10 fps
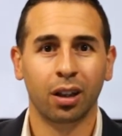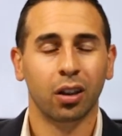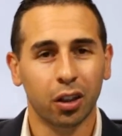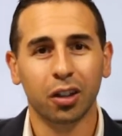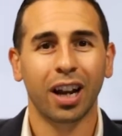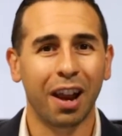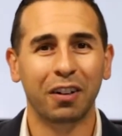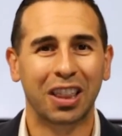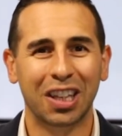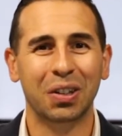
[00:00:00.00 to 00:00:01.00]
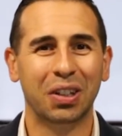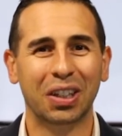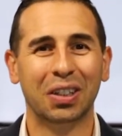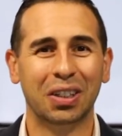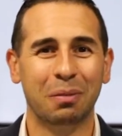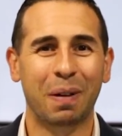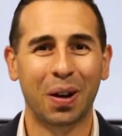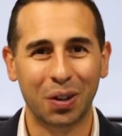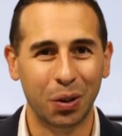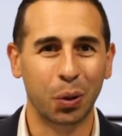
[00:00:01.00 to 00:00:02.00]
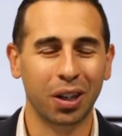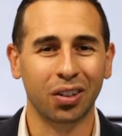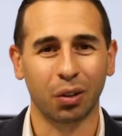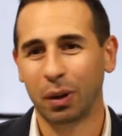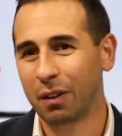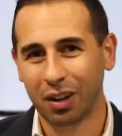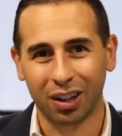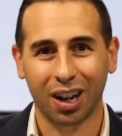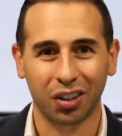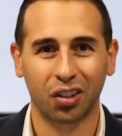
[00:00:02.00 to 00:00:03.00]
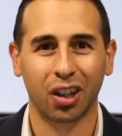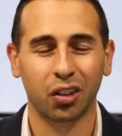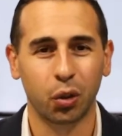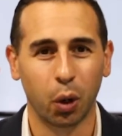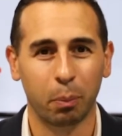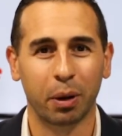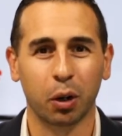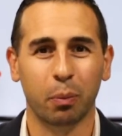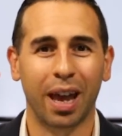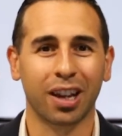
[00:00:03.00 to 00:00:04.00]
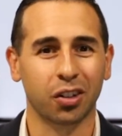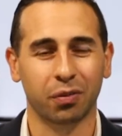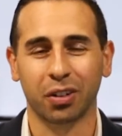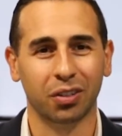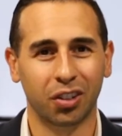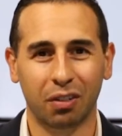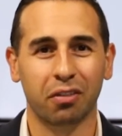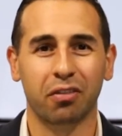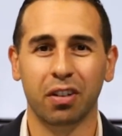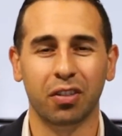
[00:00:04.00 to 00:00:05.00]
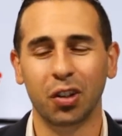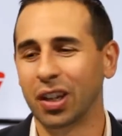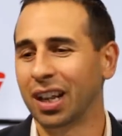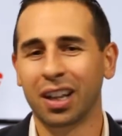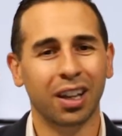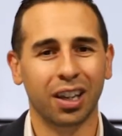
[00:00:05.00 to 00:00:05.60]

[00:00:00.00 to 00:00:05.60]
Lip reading: Learn everything you could learn about annuities, and we have it on sale too. Our bundle package for $750, you get